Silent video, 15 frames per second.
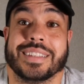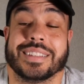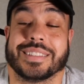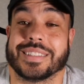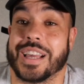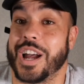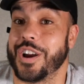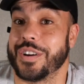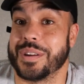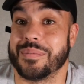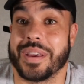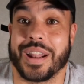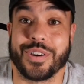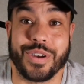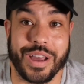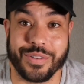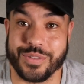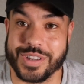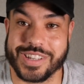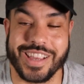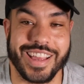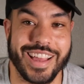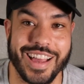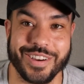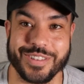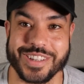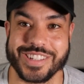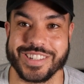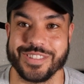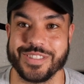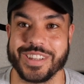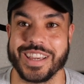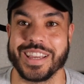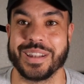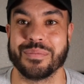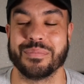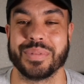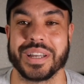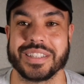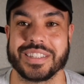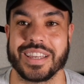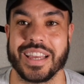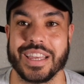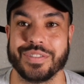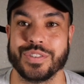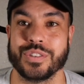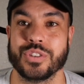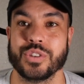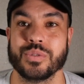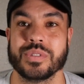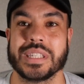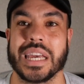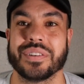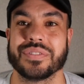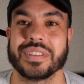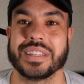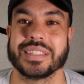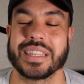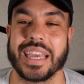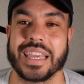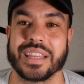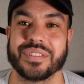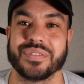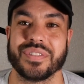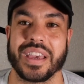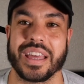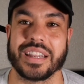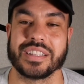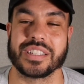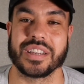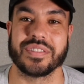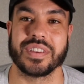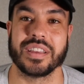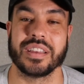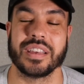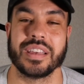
sorry man, I wish you did, but if you do, definitely take advantage of it.